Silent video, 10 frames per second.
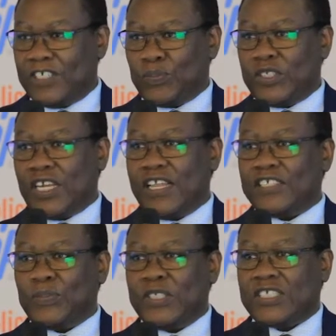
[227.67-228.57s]
especially that
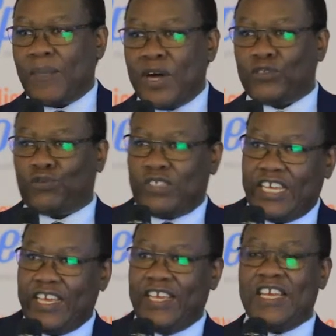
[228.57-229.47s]
speaks about
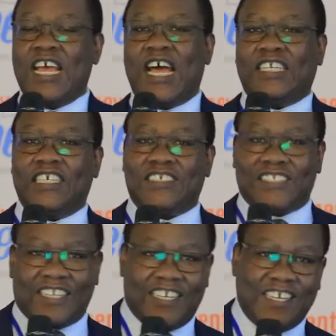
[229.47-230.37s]
today and
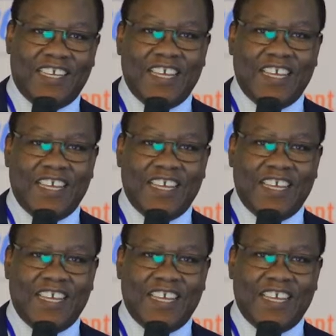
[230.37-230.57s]
yesterday,